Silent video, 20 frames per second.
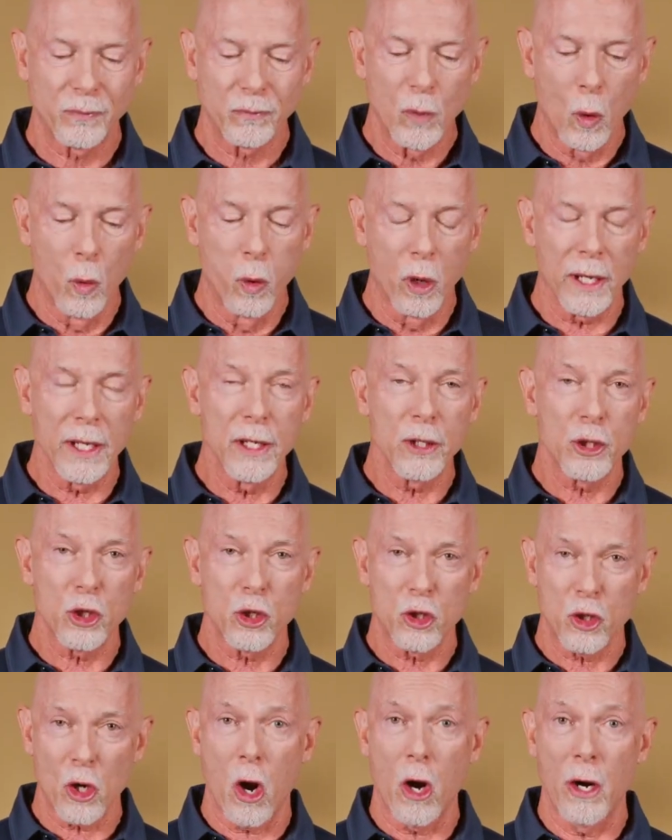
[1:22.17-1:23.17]
we're going to
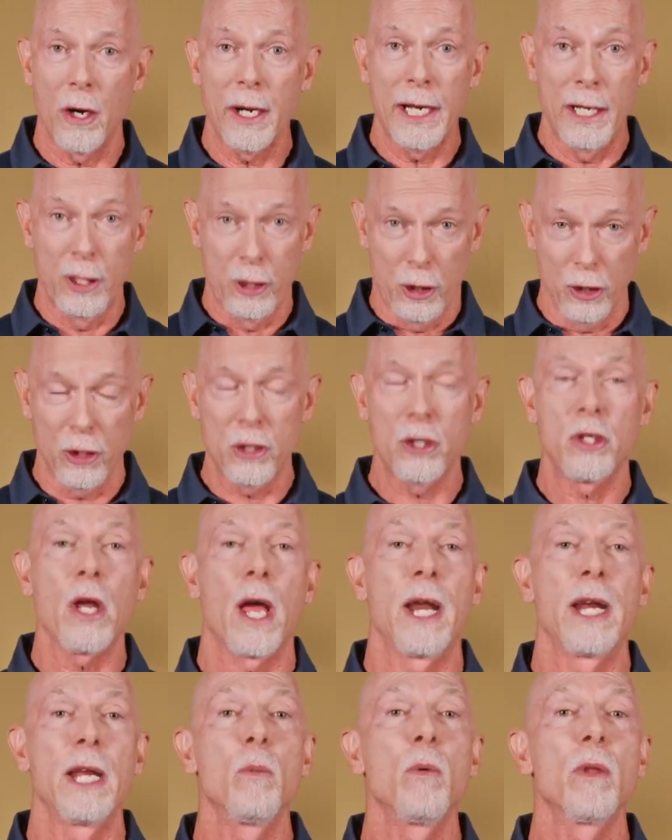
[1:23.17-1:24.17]
start in your
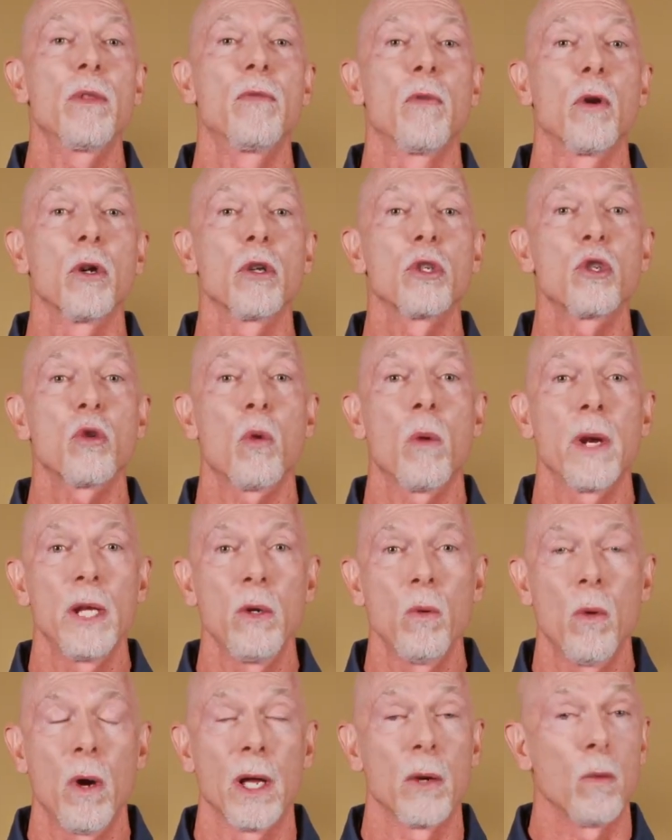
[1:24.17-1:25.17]
study with verse
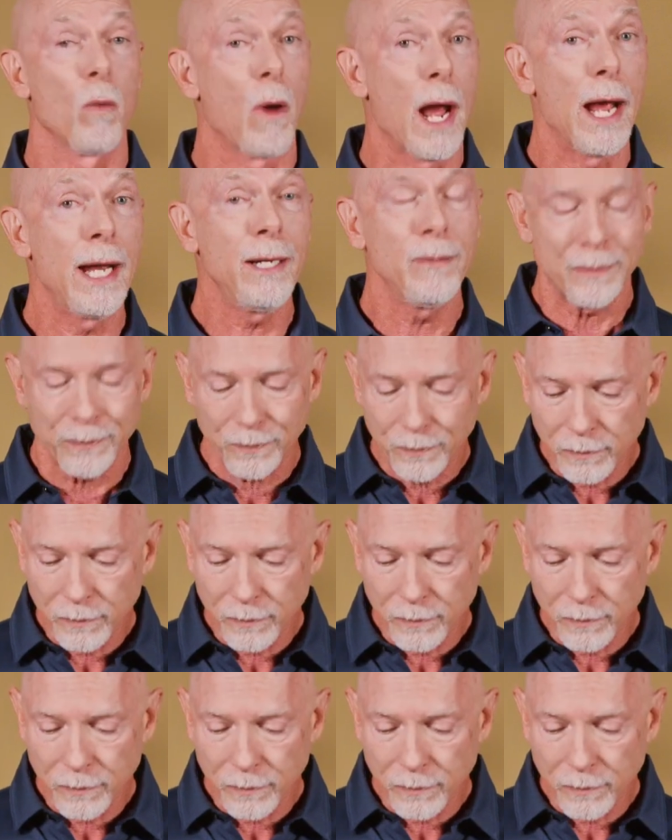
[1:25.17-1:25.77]
21. Why?